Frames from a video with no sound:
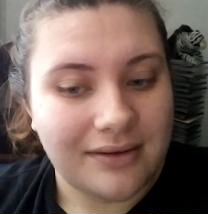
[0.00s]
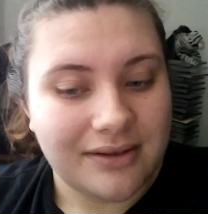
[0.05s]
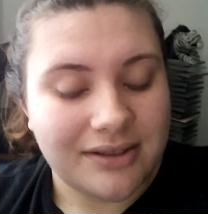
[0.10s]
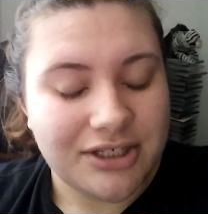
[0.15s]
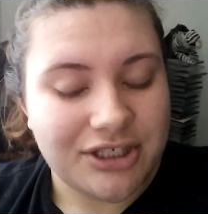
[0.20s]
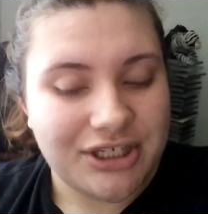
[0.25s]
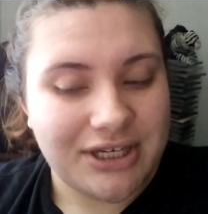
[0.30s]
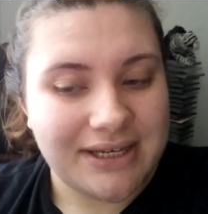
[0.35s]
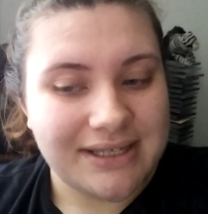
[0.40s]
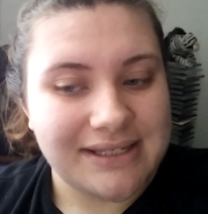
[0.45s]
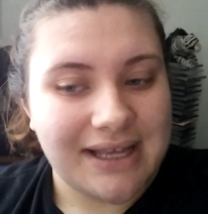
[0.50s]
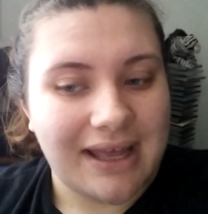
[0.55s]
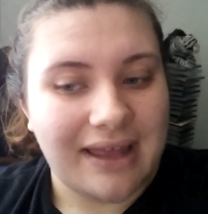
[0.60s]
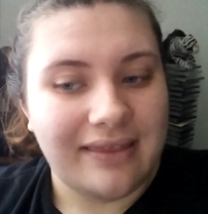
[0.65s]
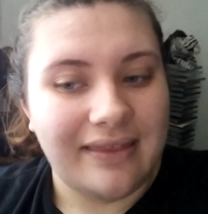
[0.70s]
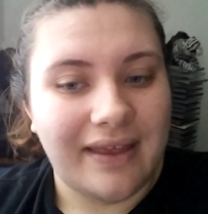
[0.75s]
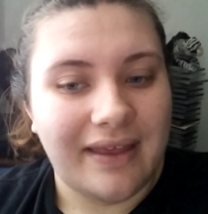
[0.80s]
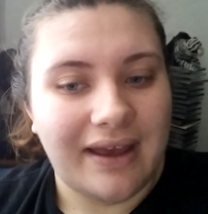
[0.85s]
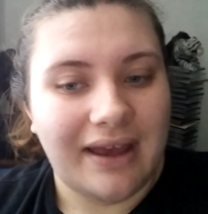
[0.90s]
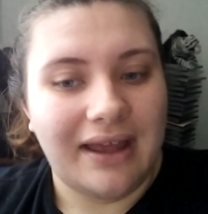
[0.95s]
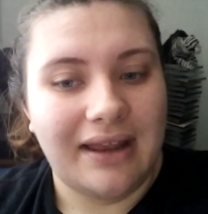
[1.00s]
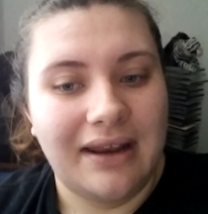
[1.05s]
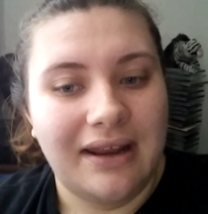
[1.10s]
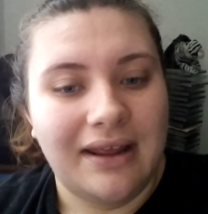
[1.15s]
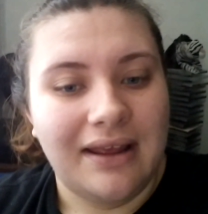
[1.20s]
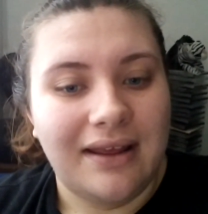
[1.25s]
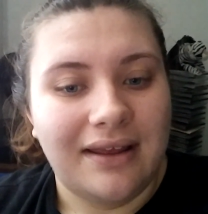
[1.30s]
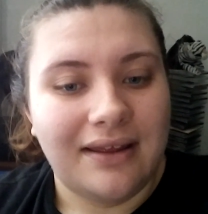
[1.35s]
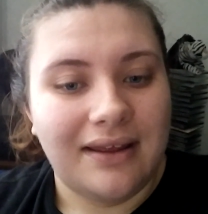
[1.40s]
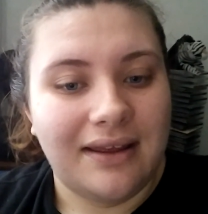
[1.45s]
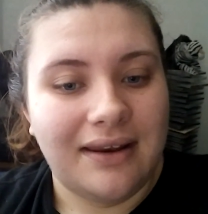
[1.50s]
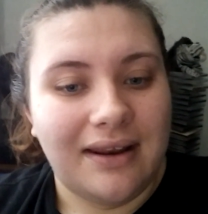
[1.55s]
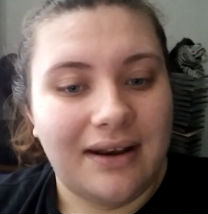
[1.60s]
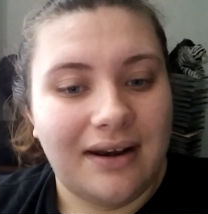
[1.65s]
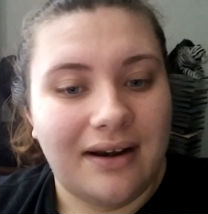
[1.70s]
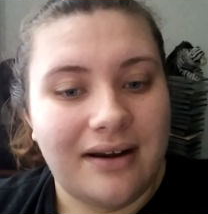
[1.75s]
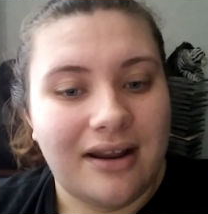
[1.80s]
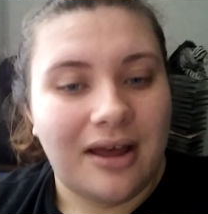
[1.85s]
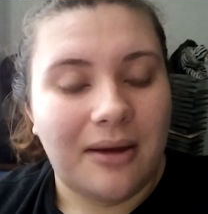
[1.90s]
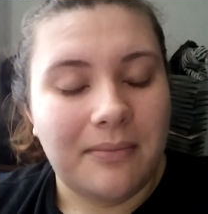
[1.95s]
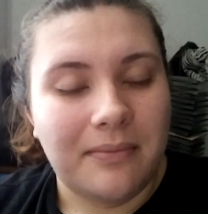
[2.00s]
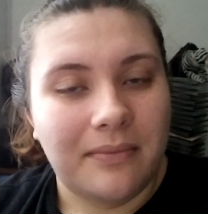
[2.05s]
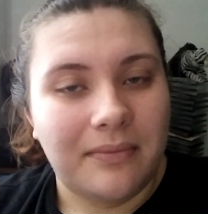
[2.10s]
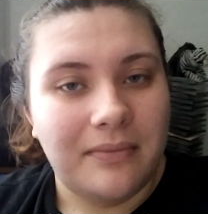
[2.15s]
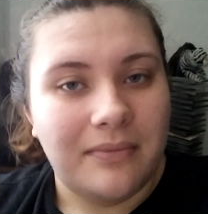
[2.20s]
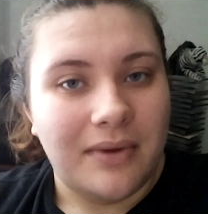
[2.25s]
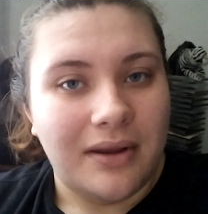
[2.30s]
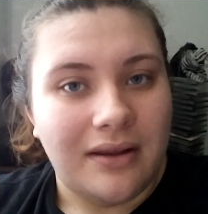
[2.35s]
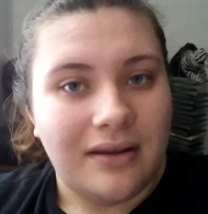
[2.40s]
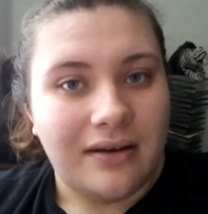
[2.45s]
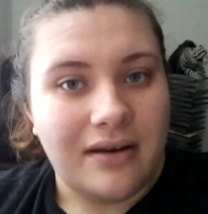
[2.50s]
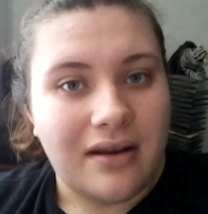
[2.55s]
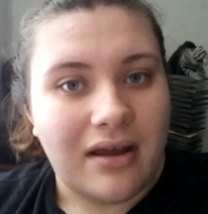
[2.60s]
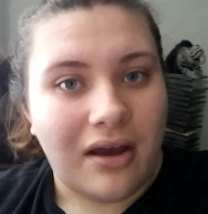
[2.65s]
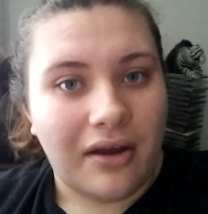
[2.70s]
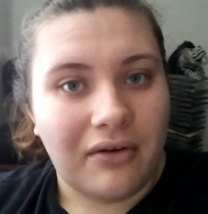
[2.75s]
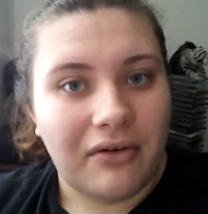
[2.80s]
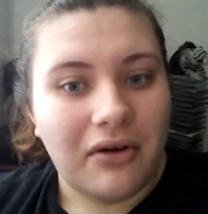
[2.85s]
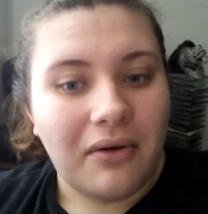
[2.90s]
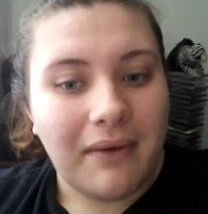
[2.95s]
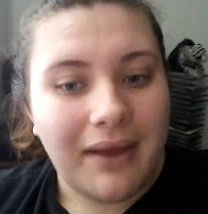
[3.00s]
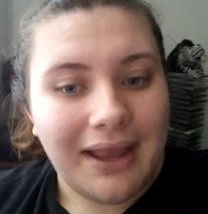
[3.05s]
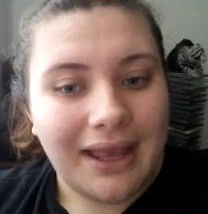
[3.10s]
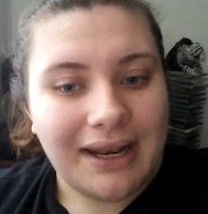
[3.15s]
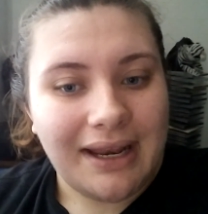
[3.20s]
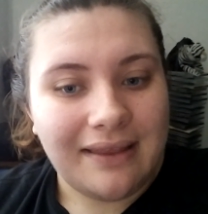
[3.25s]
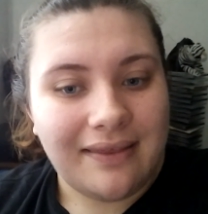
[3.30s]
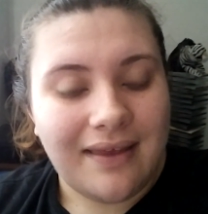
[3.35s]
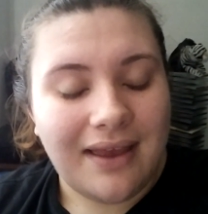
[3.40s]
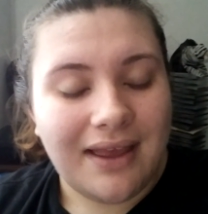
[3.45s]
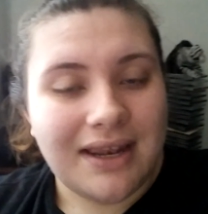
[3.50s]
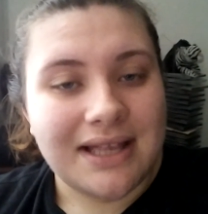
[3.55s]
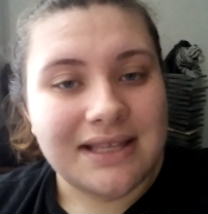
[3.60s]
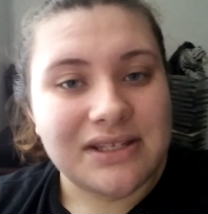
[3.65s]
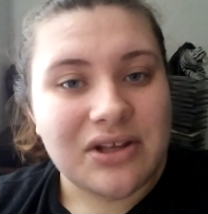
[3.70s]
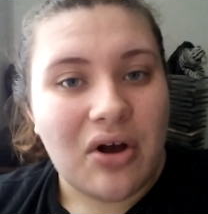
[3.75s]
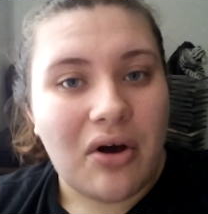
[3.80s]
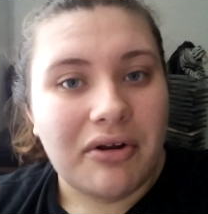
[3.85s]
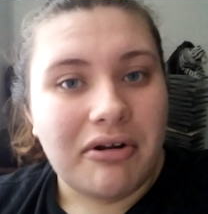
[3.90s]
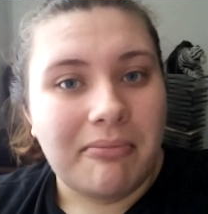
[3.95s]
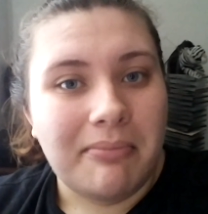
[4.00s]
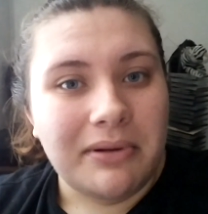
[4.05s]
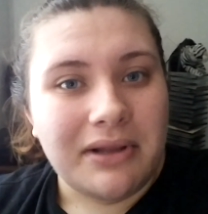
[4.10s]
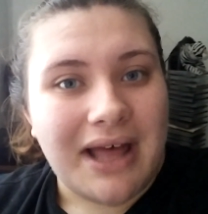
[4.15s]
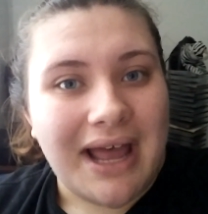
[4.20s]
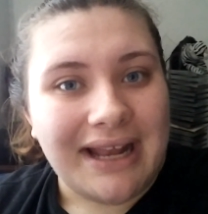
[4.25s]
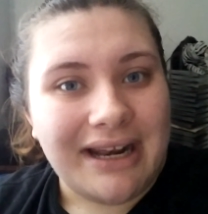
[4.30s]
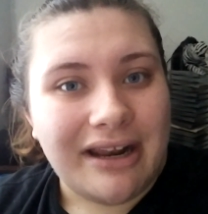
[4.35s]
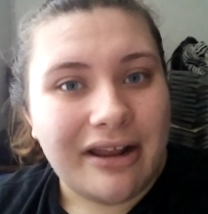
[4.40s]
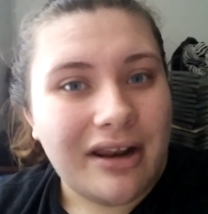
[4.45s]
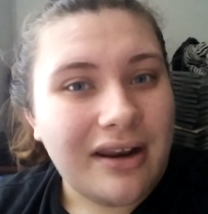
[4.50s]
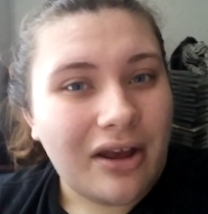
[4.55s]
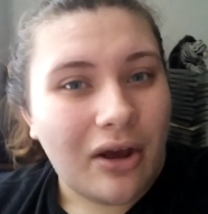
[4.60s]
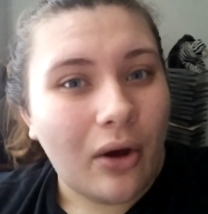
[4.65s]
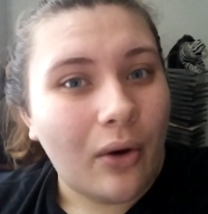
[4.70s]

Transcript: she said that it ended up not growing anything, and it's called a blighted